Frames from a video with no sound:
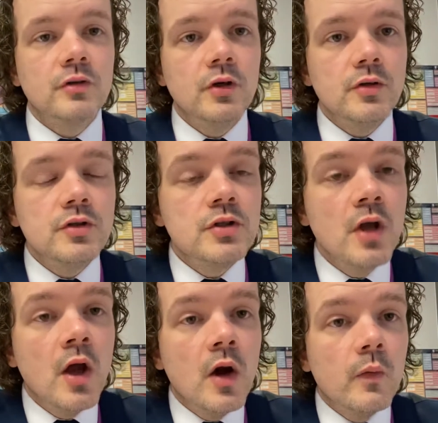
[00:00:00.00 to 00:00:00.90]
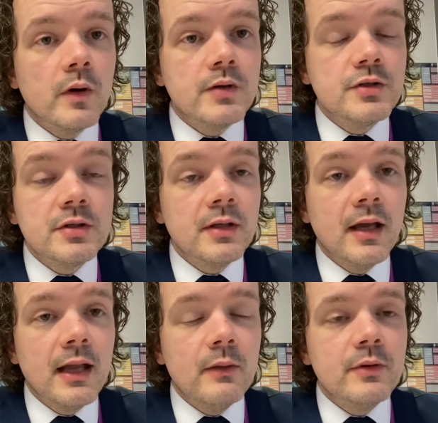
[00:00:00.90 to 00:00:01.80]
goods was
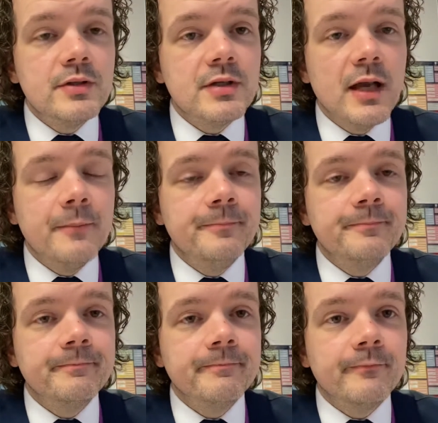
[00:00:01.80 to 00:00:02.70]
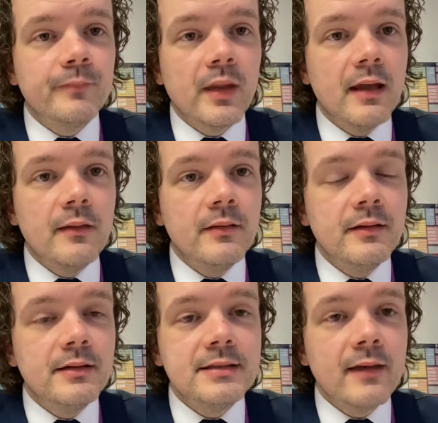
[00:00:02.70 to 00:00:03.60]
he was
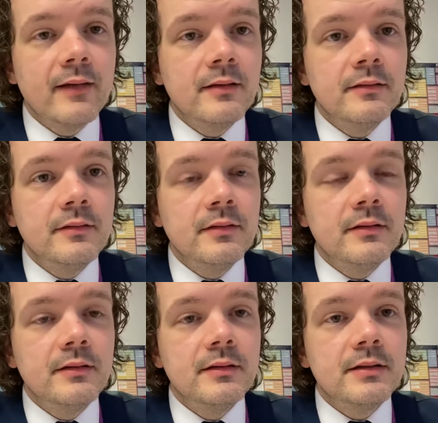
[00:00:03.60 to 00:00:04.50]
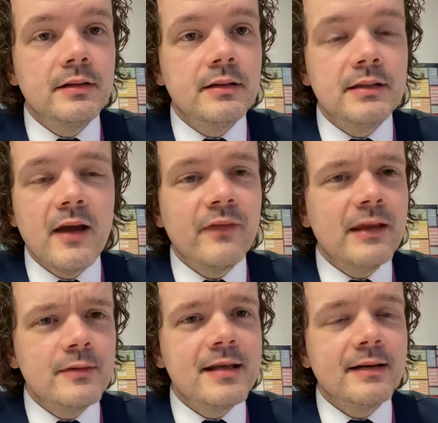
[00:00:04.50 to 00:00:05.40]
selling, I think
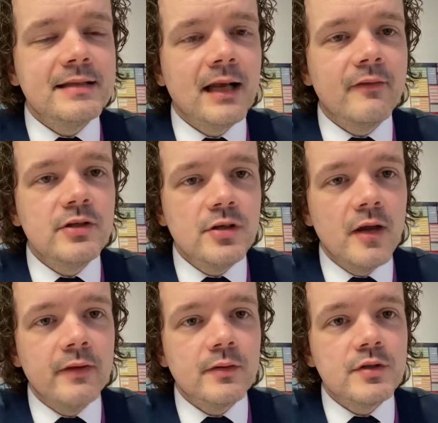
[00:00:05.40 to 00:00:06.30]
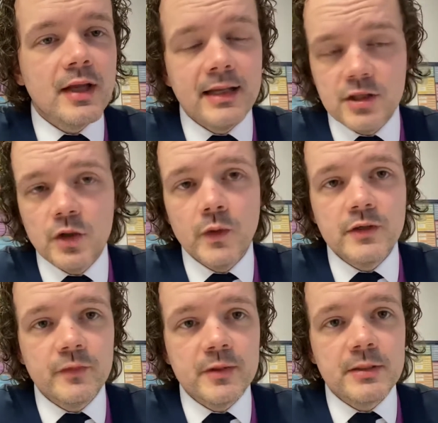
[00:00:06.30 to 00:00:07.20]
he was selling television aerials that he'd
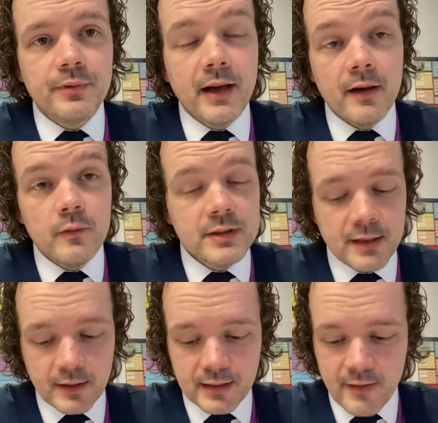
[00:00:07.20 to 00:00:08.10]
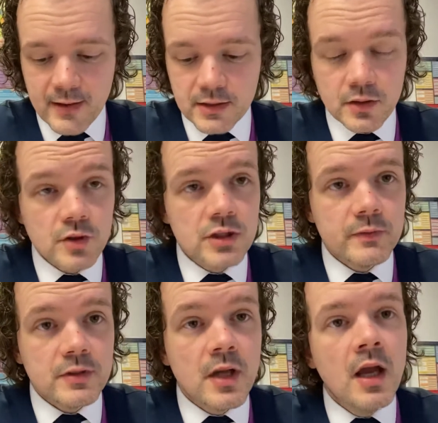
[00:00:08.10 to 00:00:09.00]
sourced from a supplier and was selling direct to the
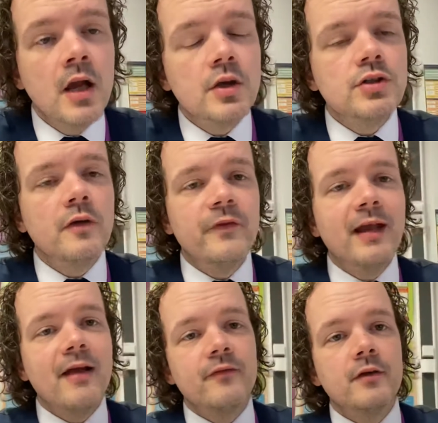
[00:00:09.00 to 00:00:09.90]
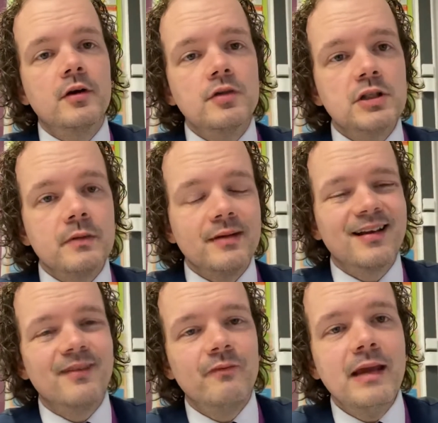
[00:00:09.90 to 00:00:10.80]
customers. Because don't forget, for a customer, the
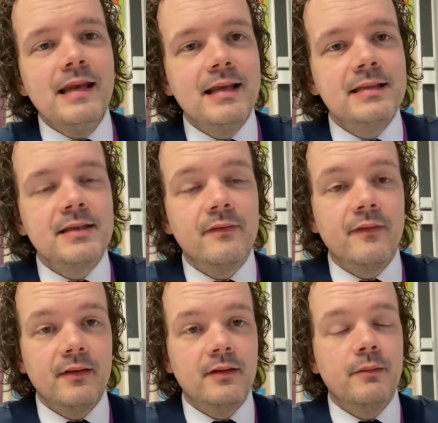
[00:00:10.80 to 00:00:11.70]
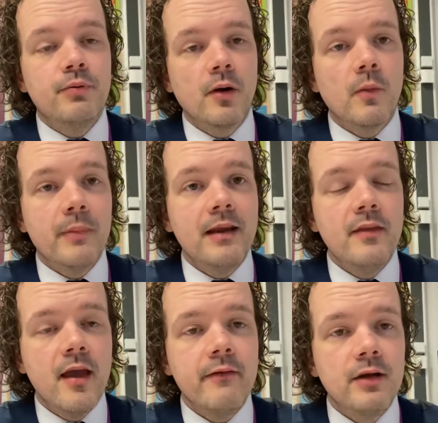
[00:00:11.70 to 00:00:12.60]
convenience of the product being
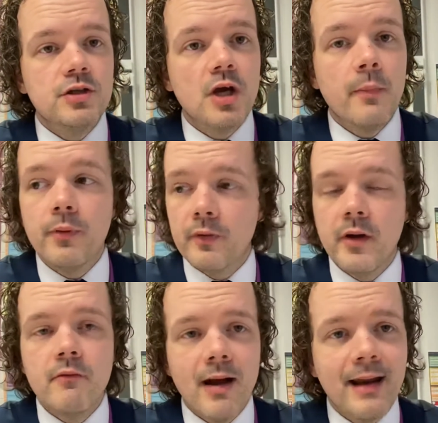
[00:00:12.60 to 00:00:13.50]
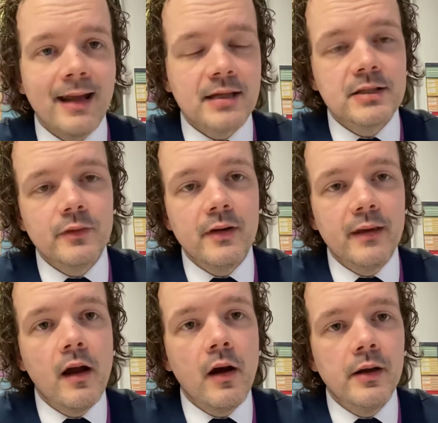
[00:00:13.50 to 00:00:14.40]
there in a shop or there right next to where they
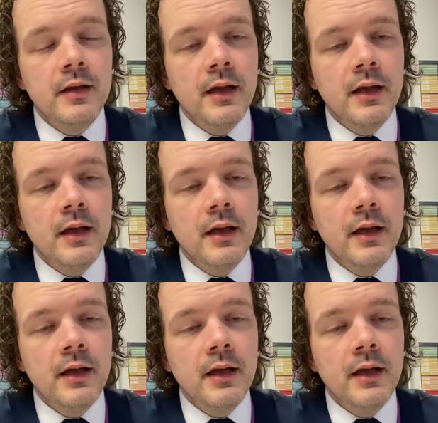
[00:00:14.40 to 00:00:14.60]
are